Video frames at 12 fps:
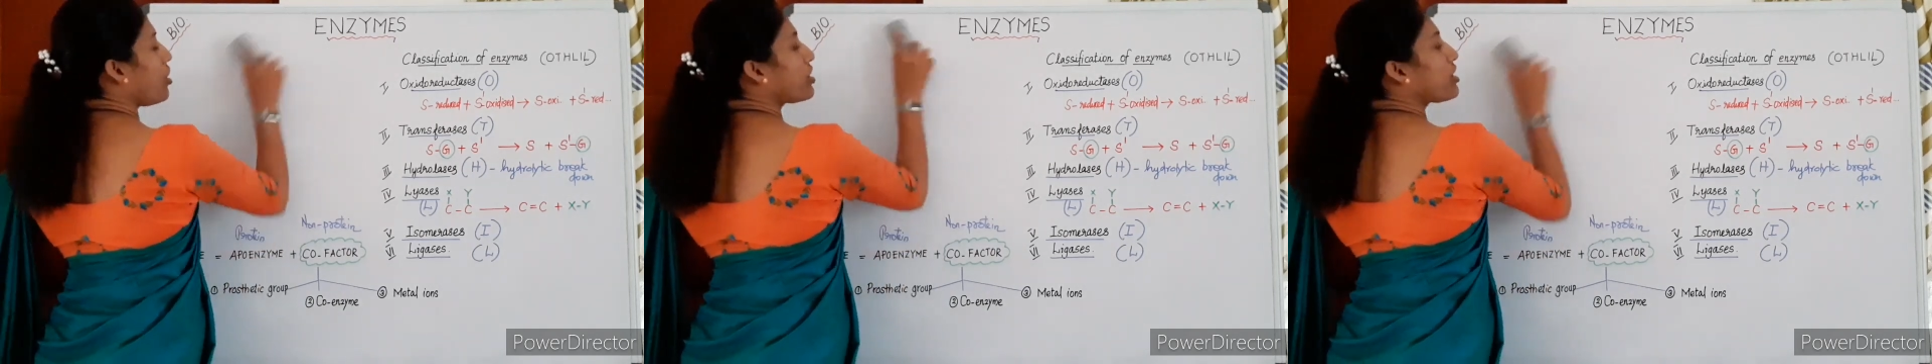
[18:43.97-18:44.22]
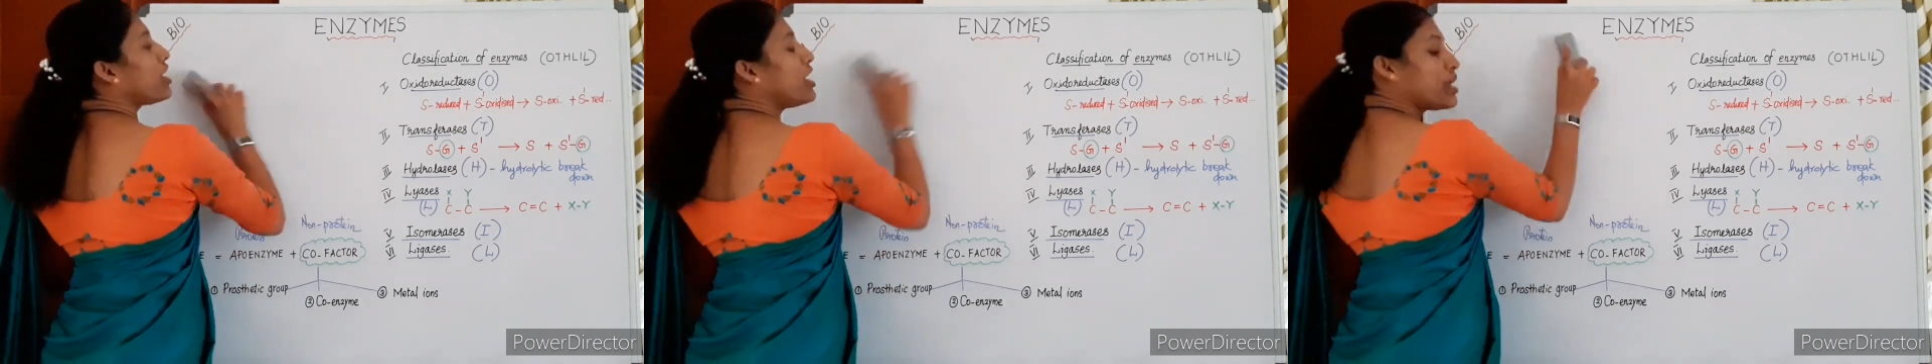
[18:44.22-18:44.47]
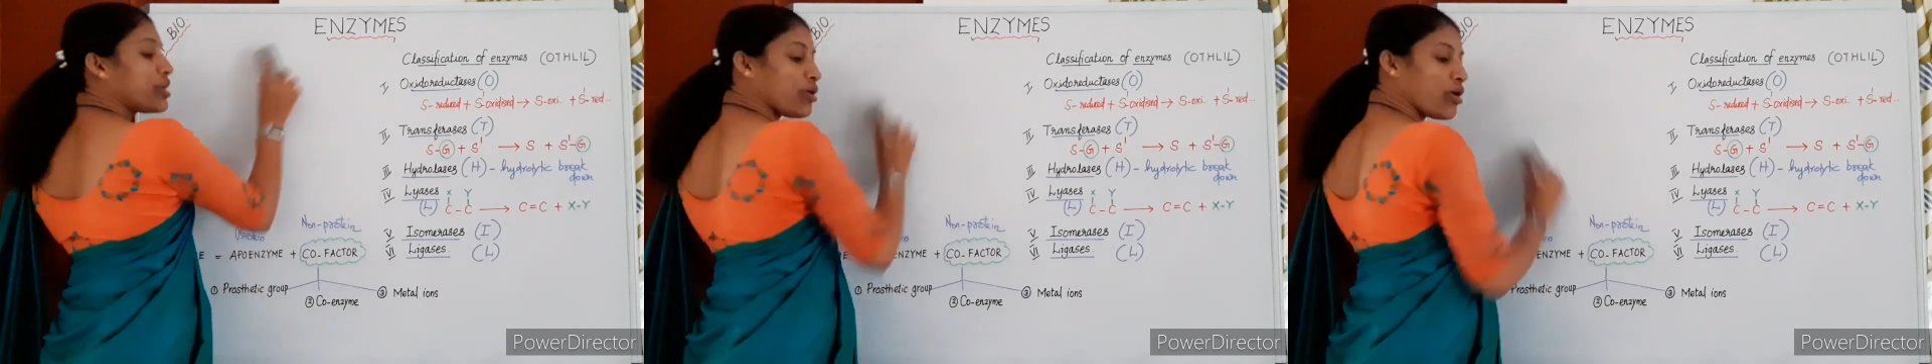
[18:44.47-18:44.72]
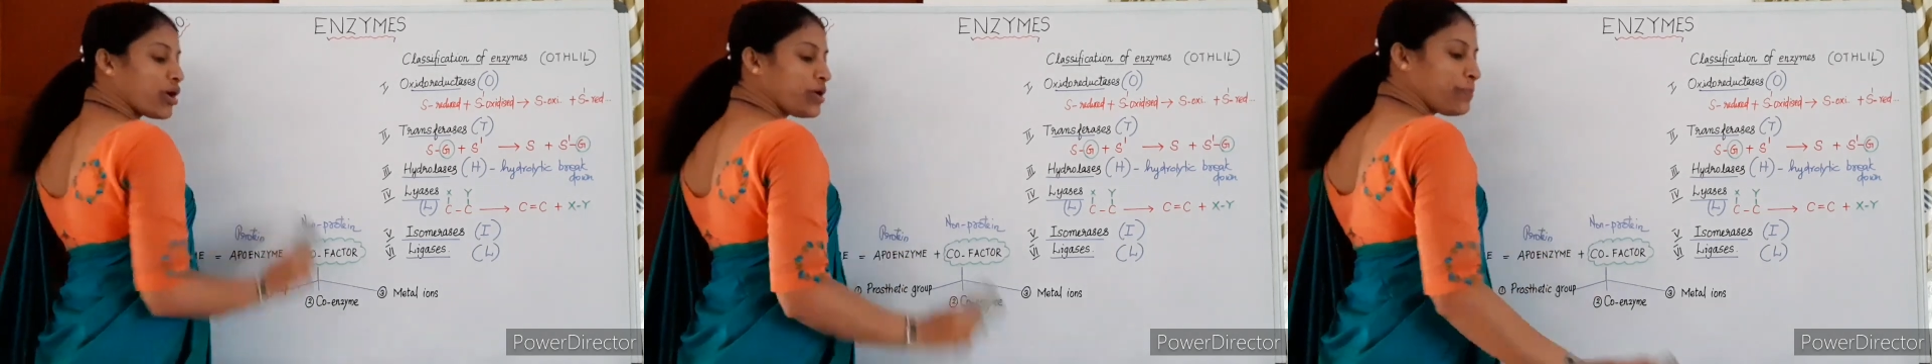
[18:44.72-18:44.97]
or
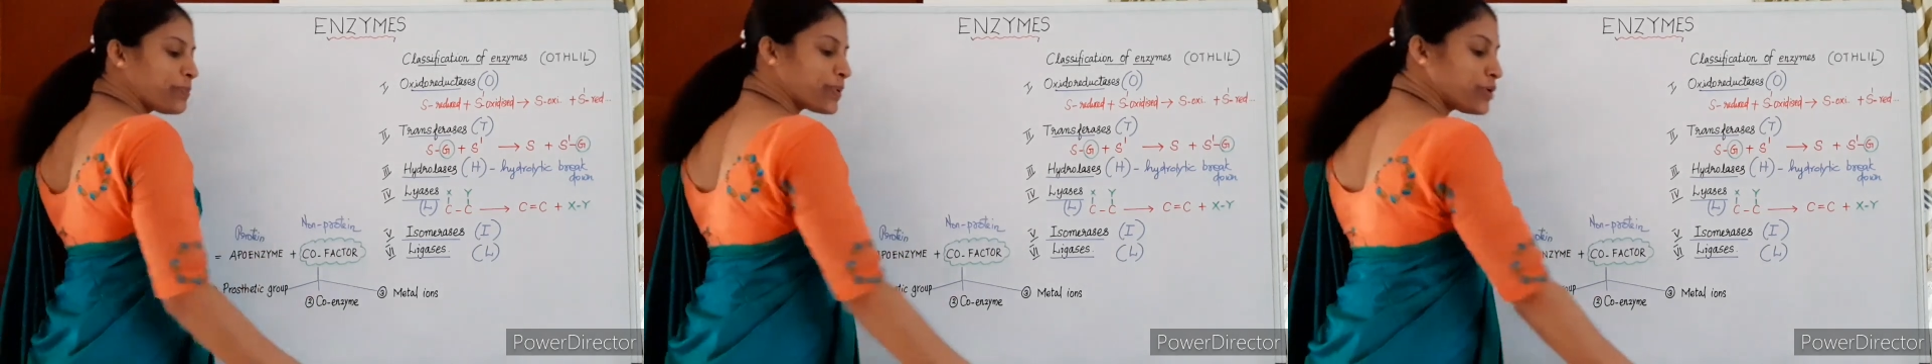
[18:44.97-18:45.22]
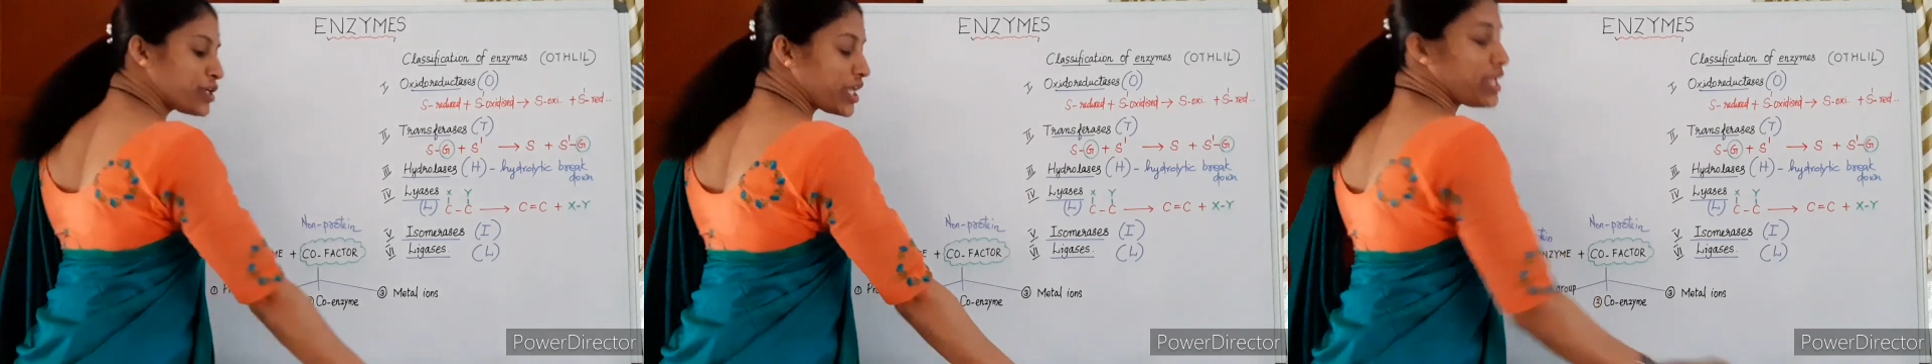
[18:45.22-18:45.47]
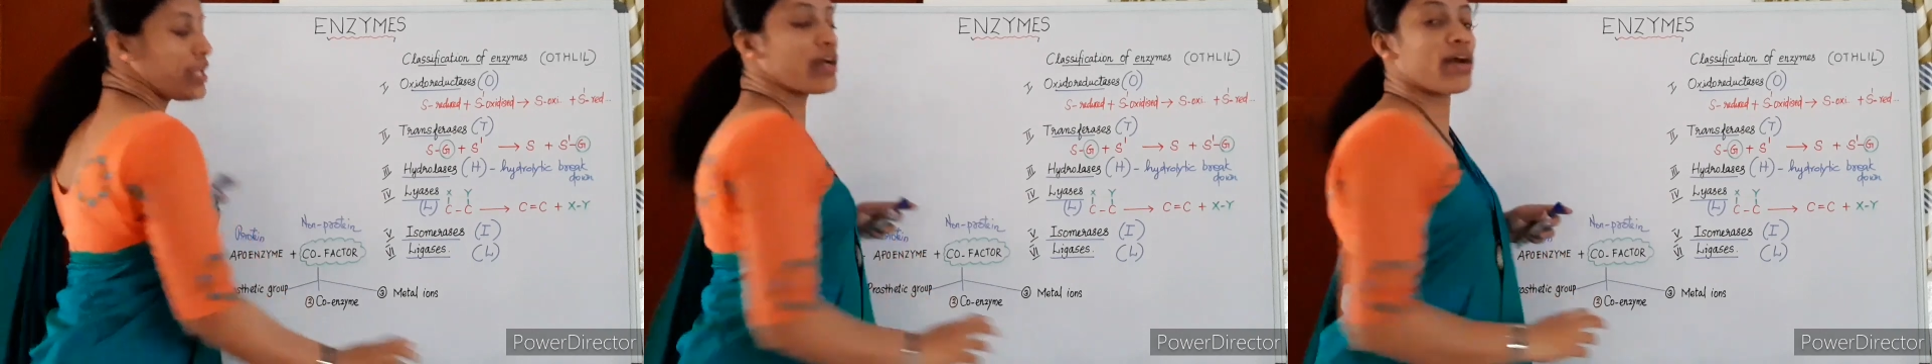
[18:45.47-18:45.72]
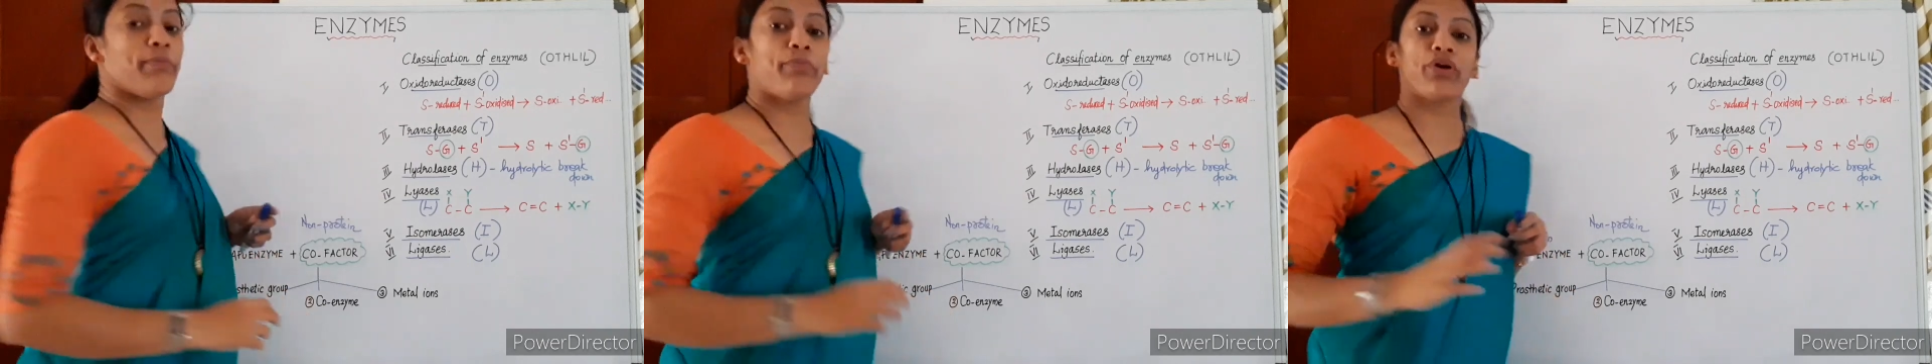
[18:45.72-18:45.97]
non-protein
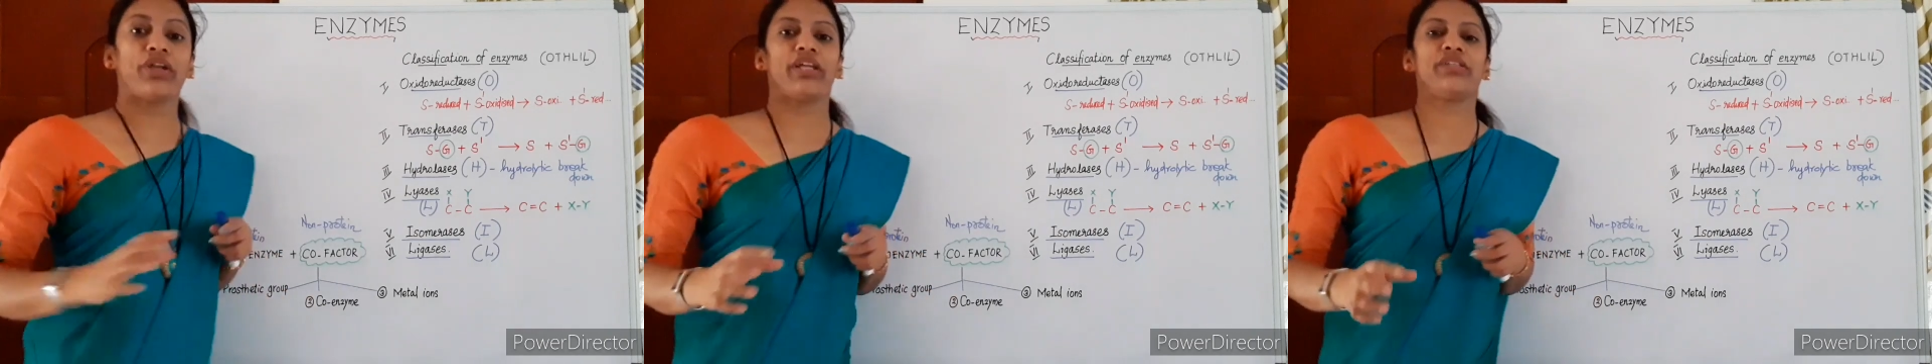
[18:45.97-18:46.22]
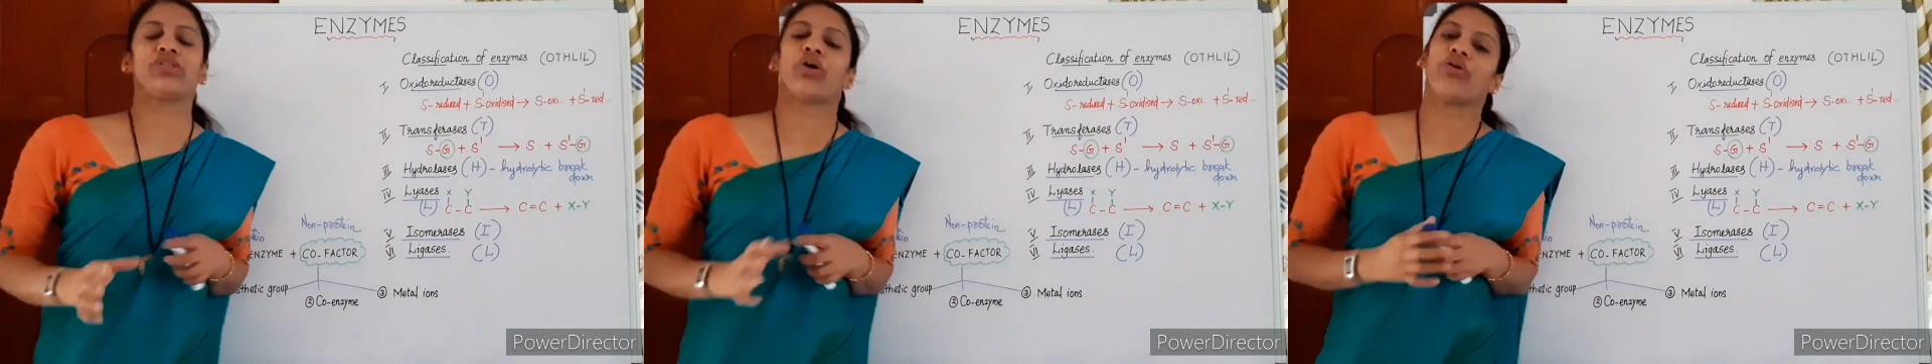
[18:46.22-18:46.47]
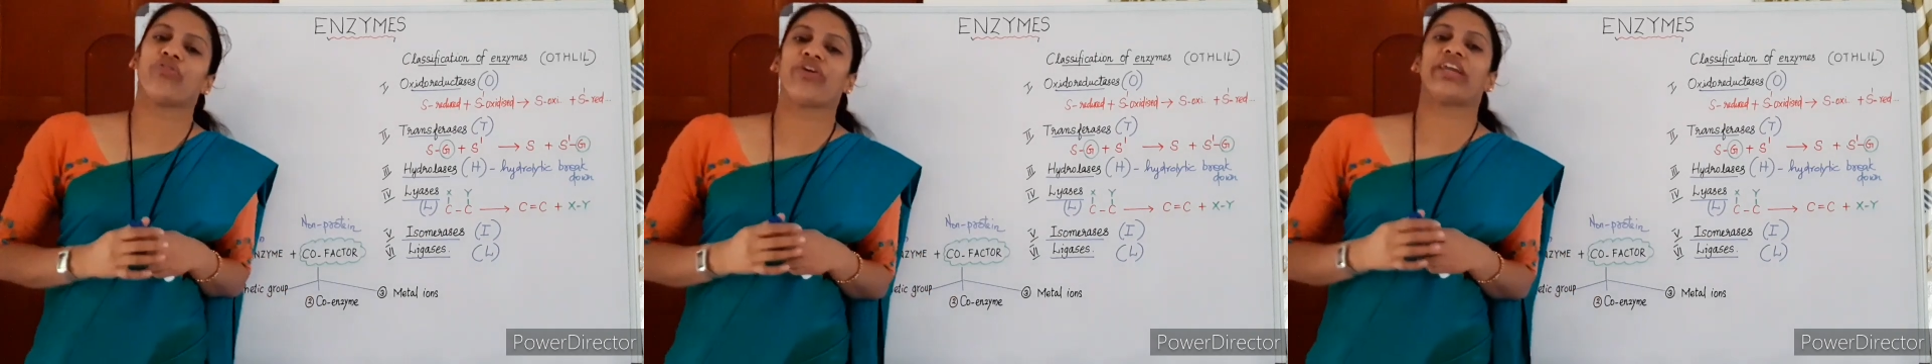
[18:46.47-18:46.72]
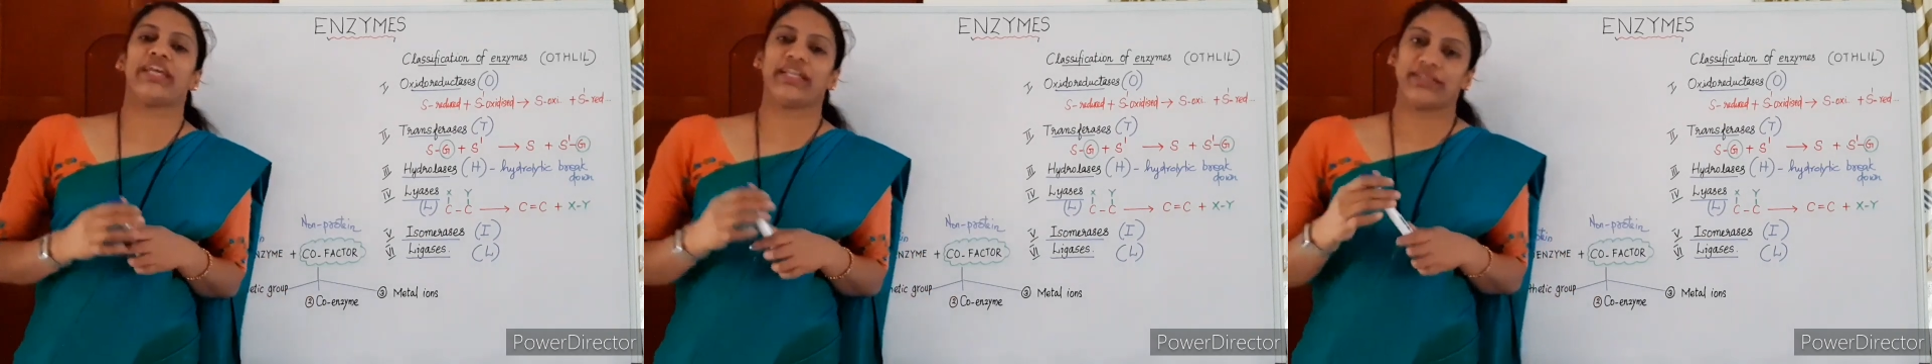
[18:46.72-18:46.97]
component of
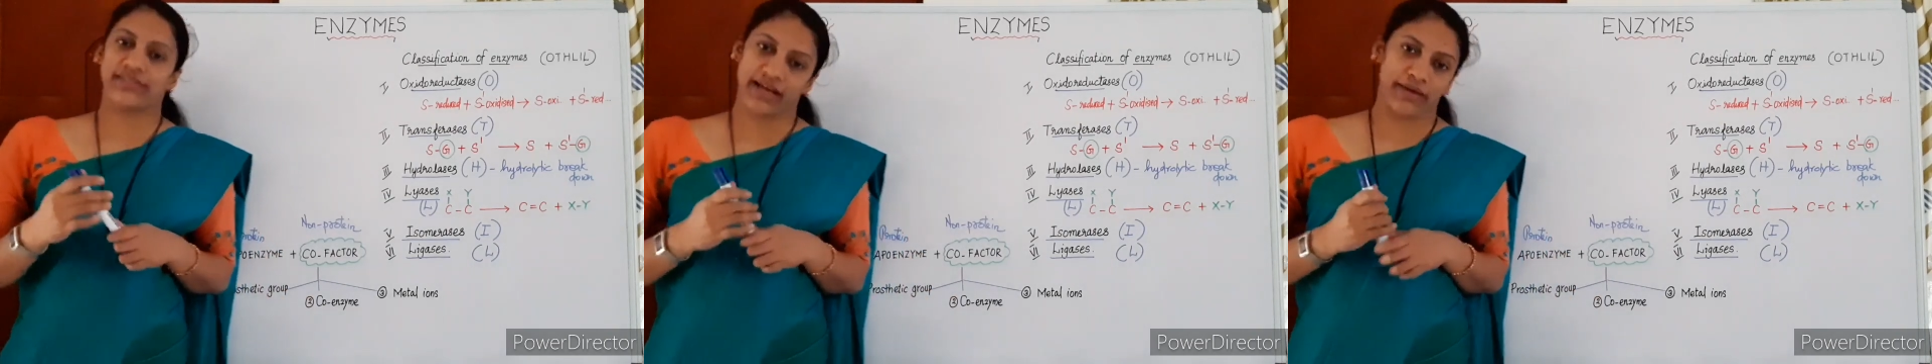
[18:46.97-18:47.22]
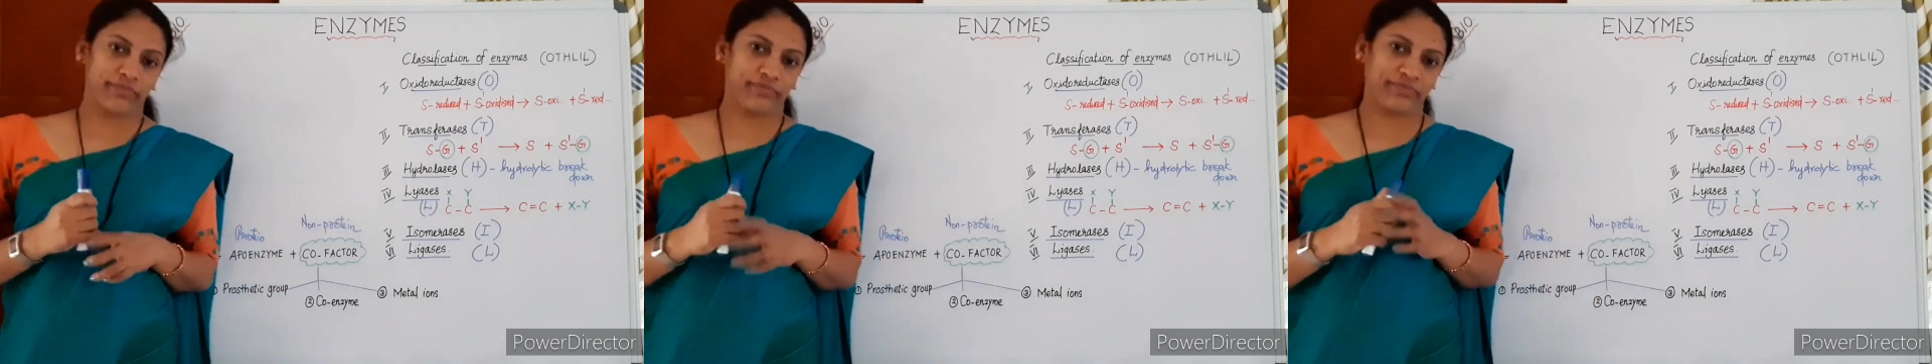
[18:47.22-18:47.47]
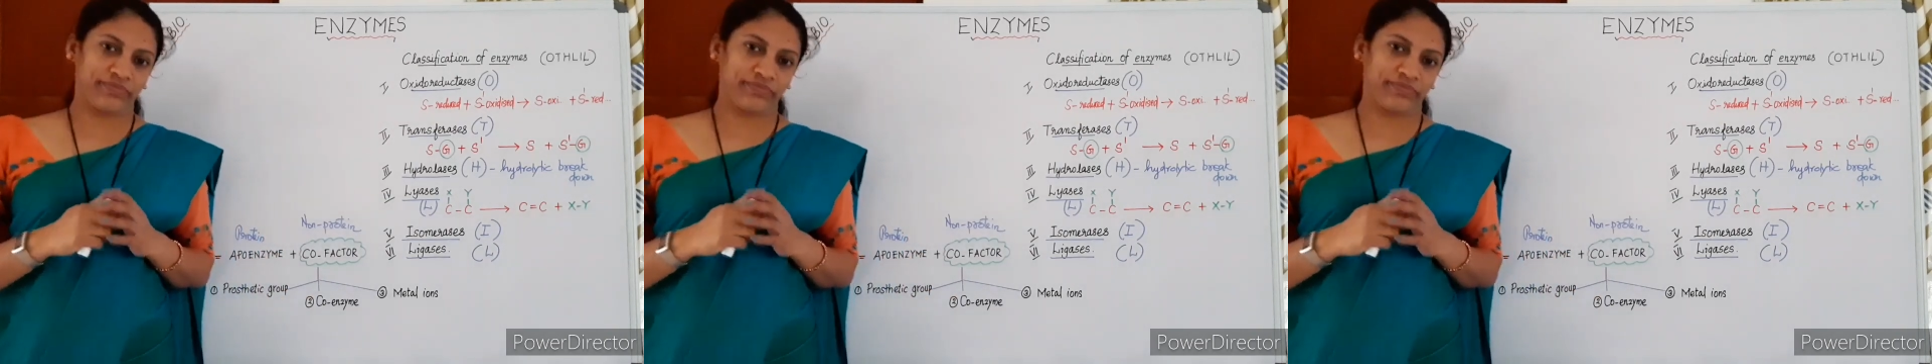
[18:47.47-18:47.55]
an enzyme.